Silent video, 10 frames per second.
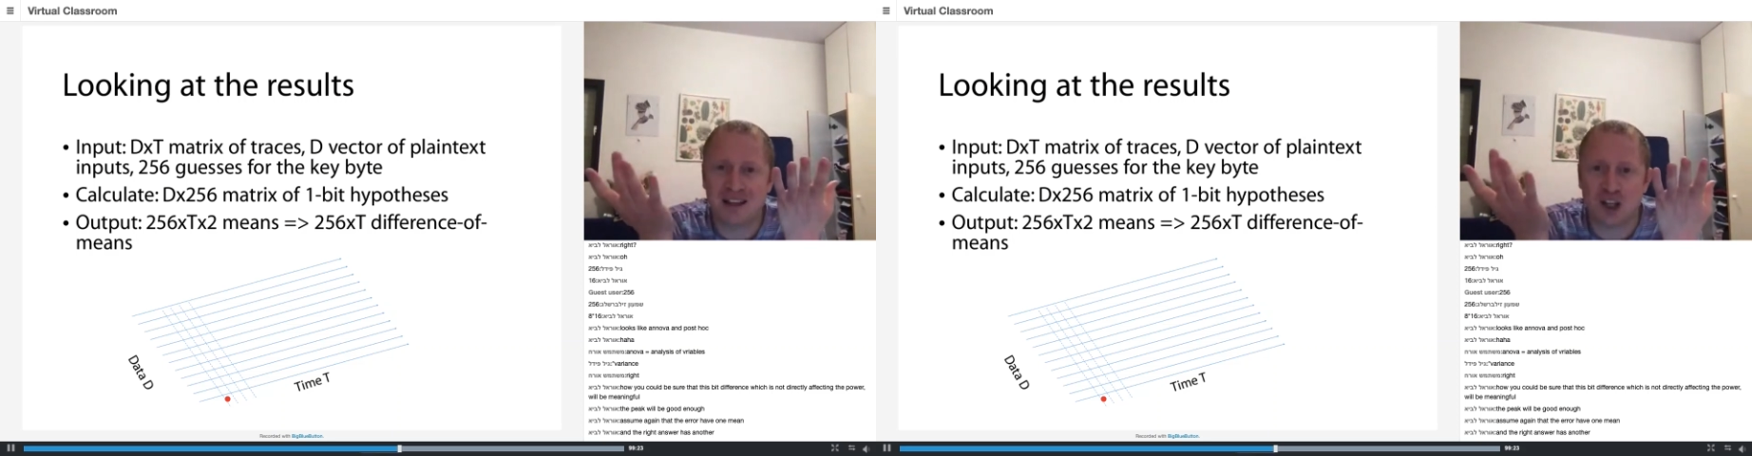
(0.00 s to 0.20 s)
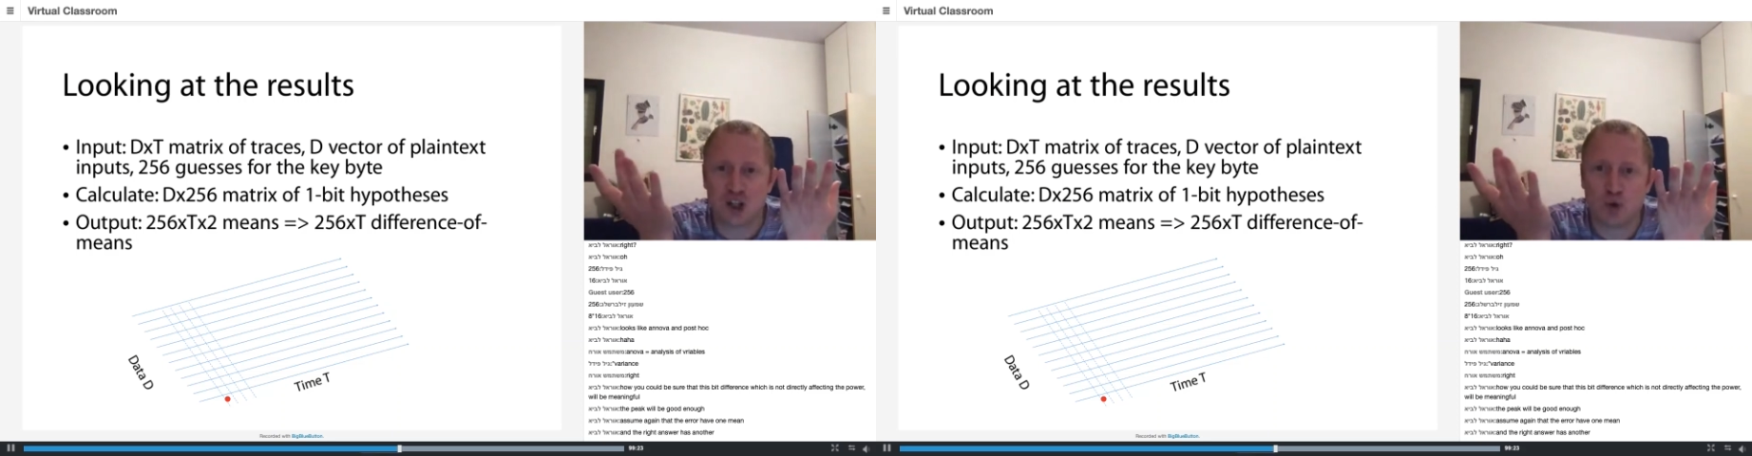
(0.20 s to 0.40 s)

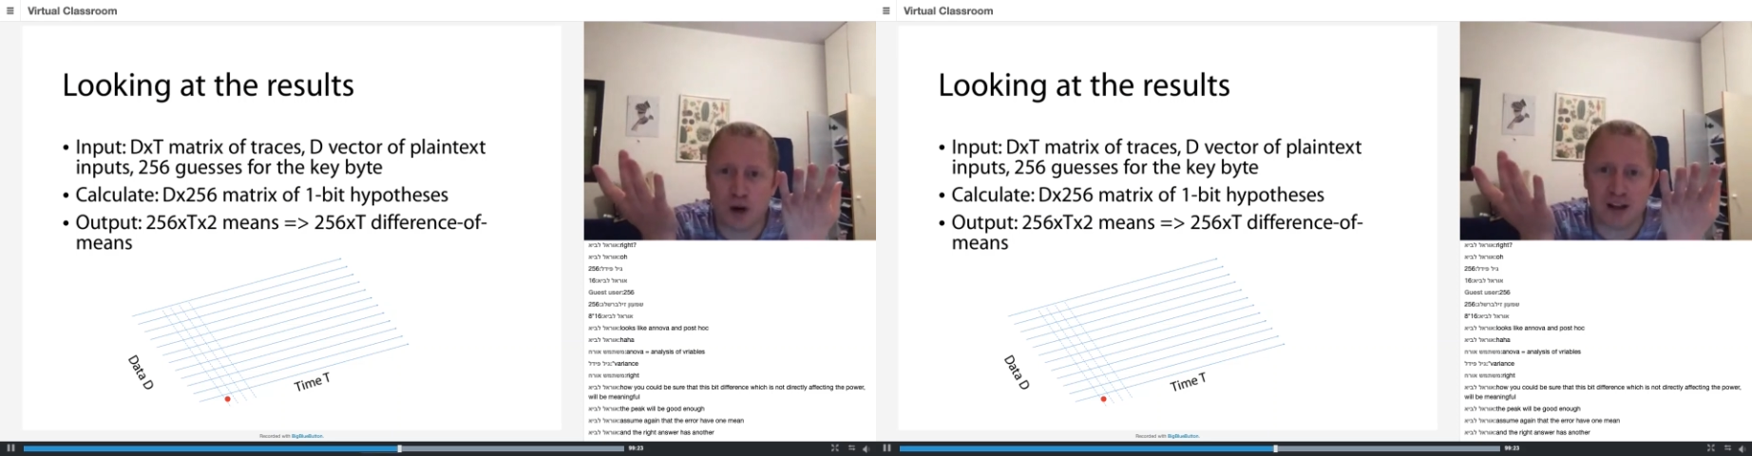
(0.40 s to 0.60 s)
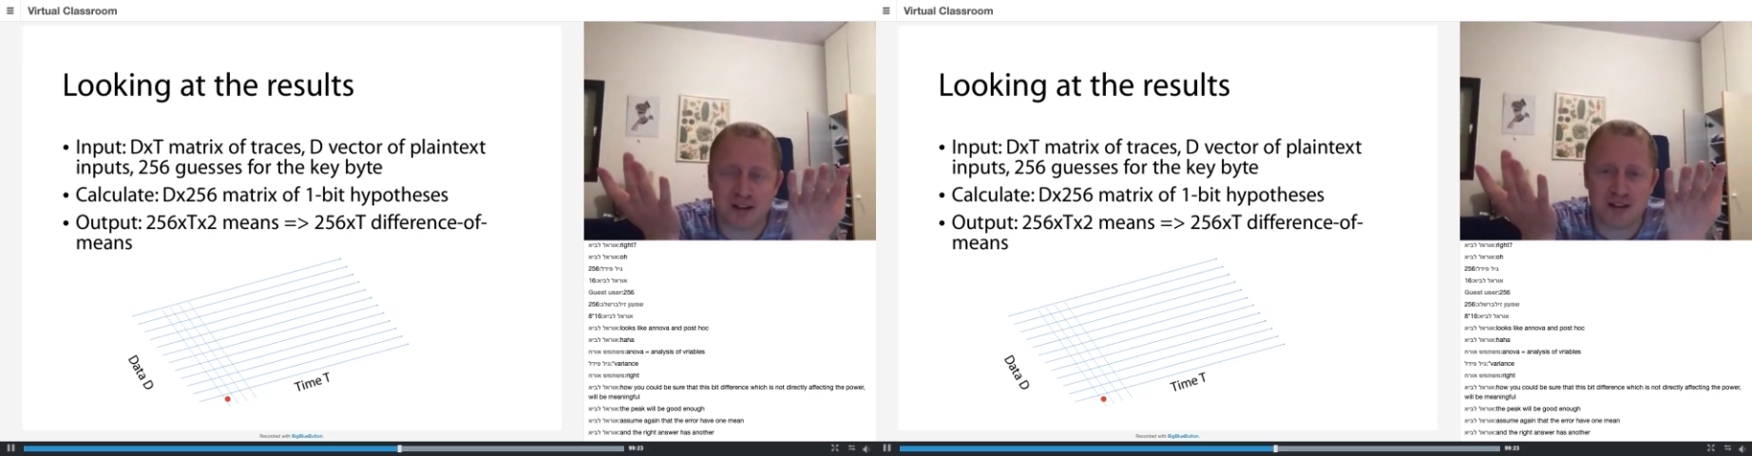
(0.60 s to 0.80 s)
the
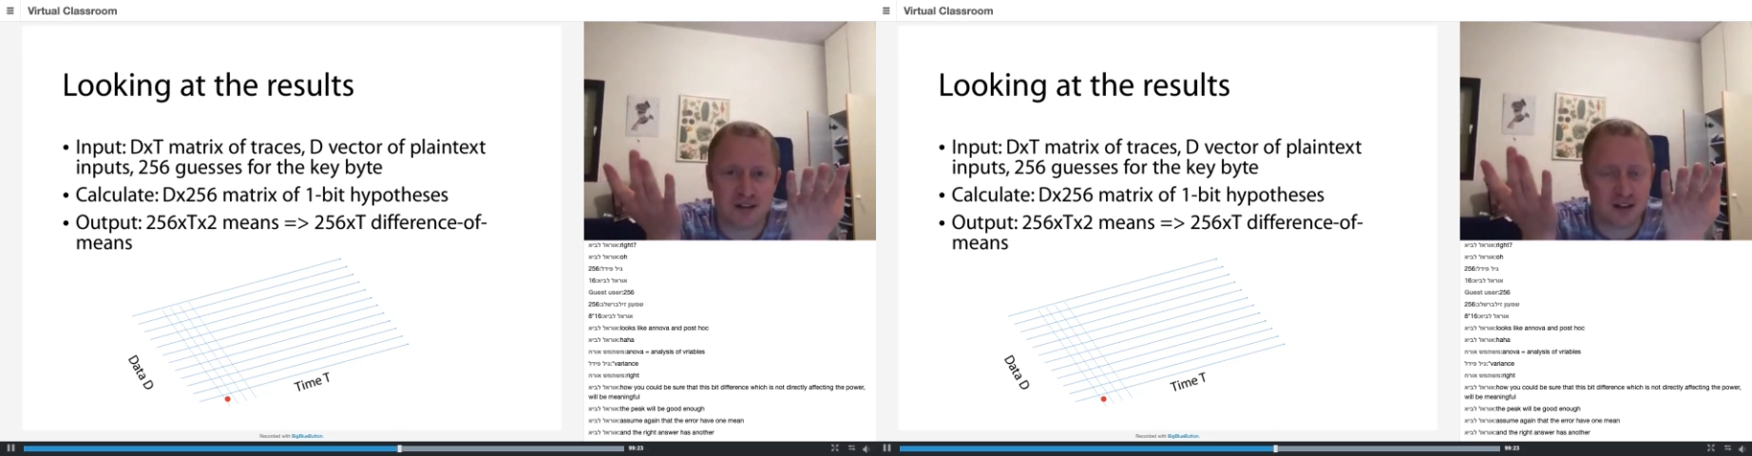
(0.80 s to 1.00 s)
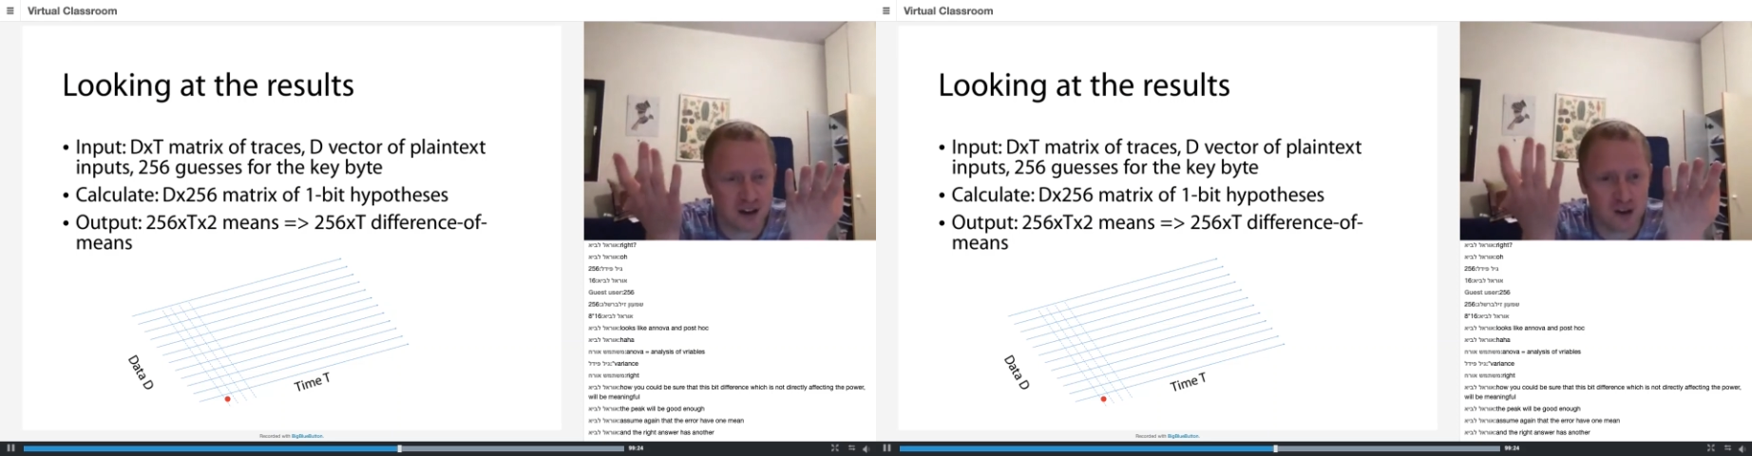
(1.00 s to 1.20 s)
trace
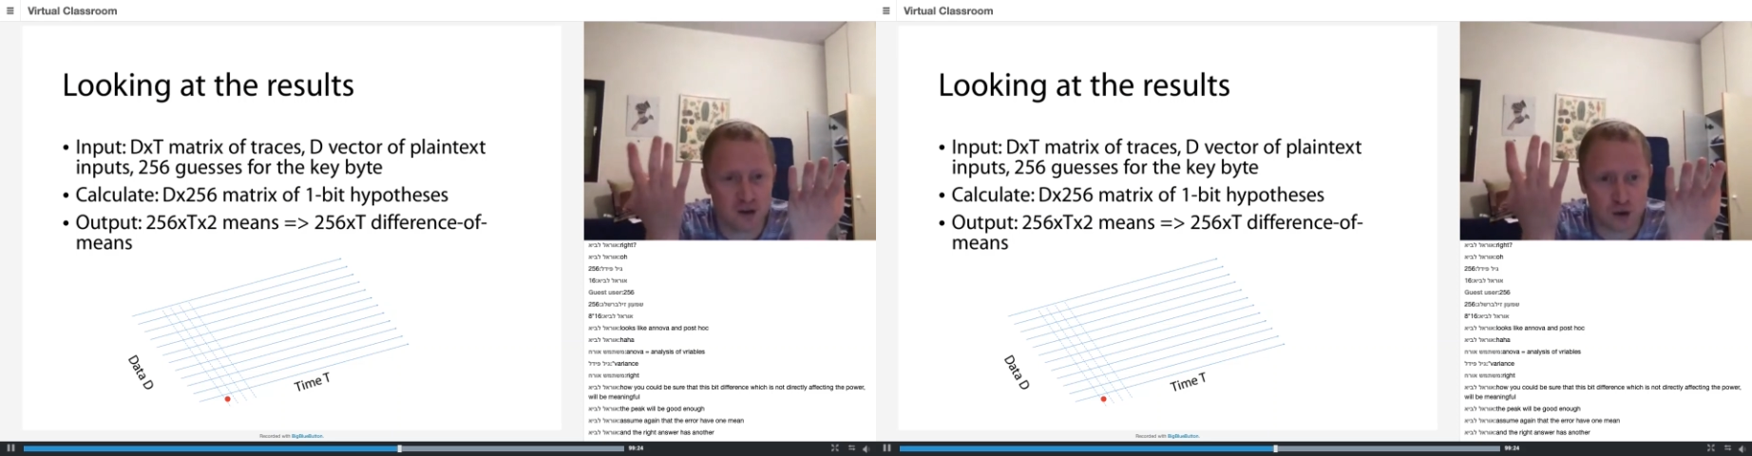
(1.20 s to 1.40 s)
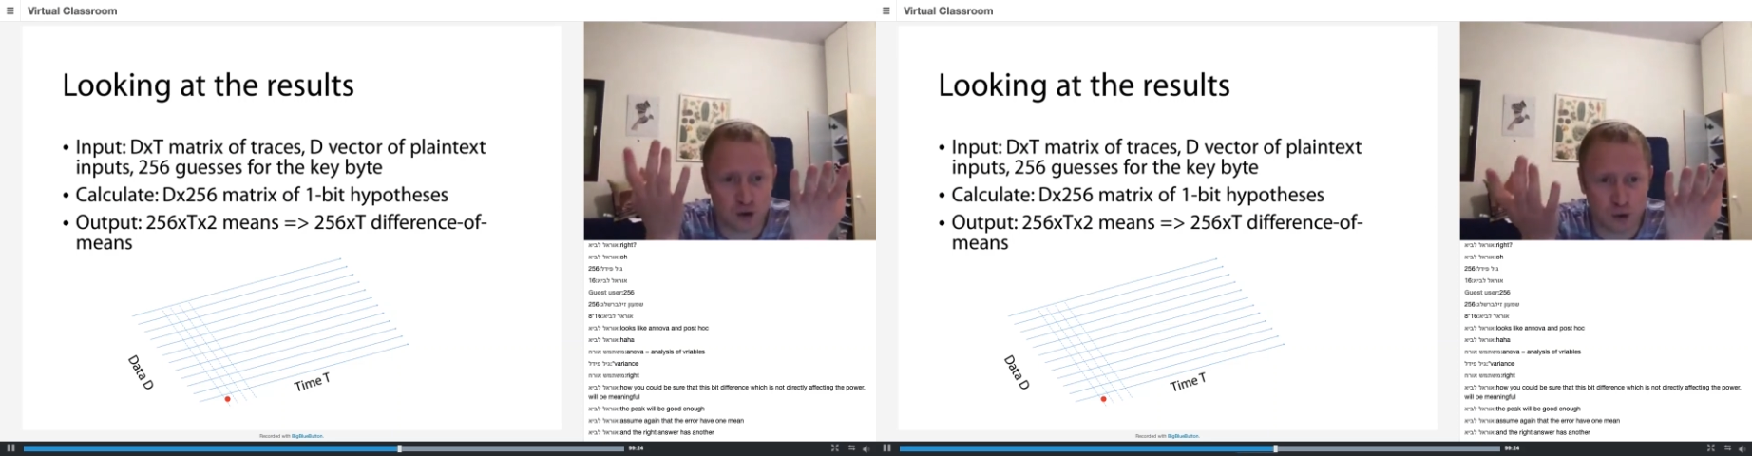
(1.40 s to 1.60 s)

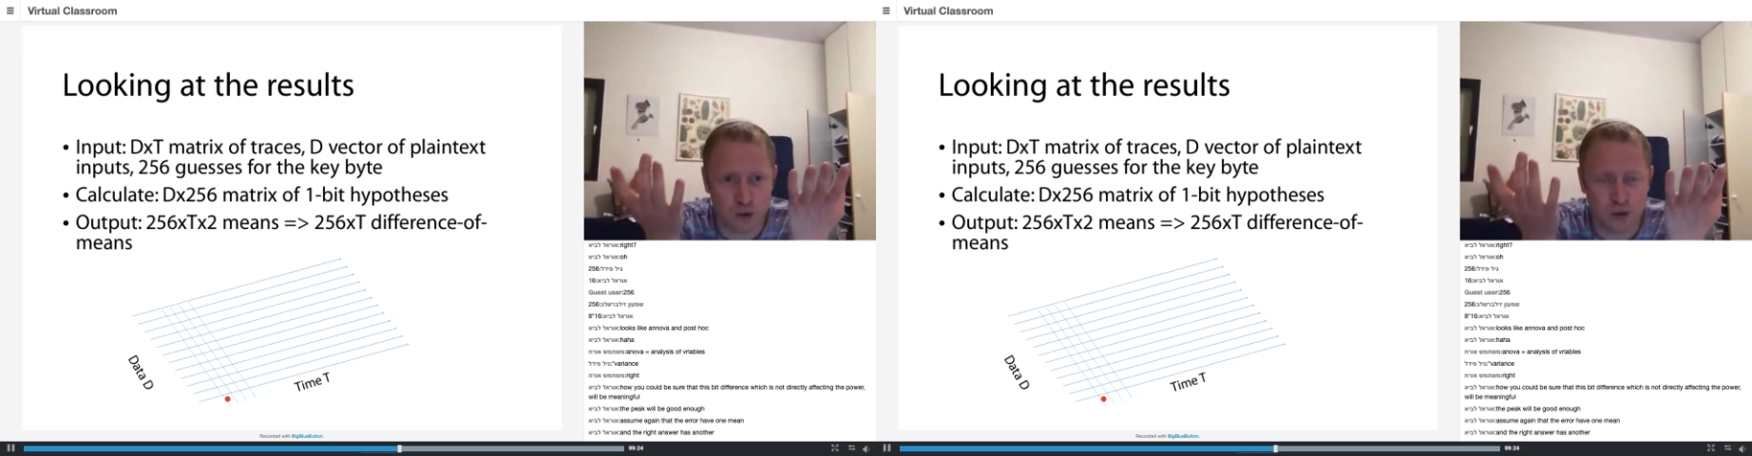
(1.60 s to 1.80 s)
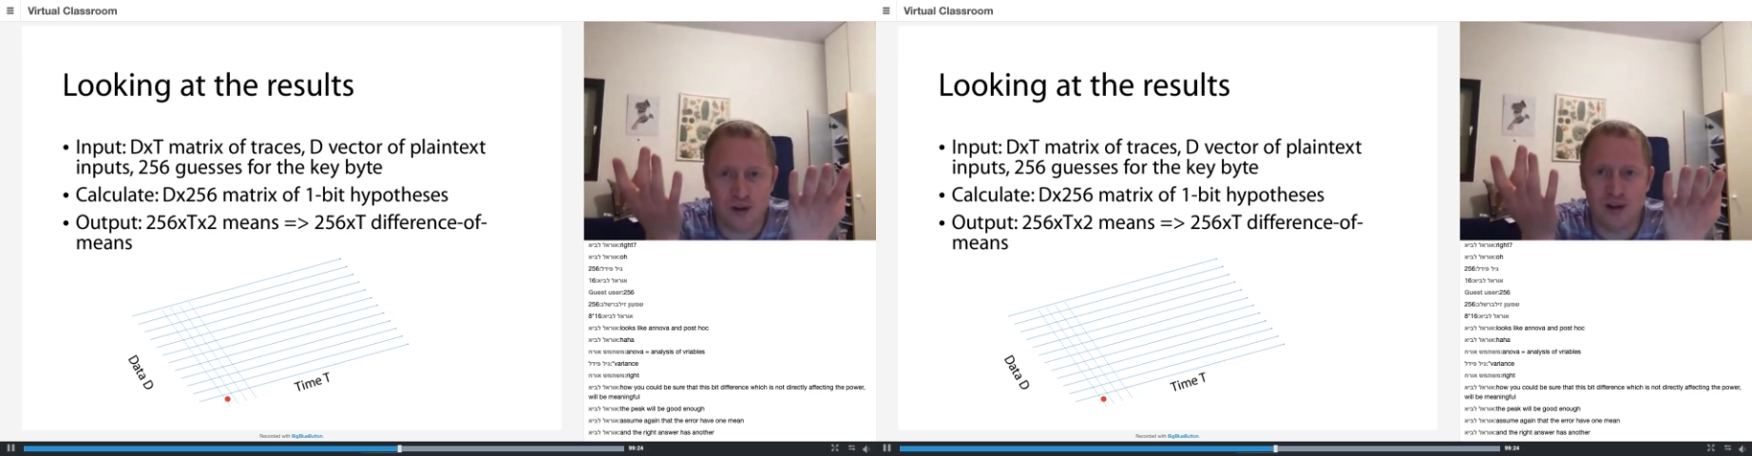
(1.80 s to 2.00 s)
into two?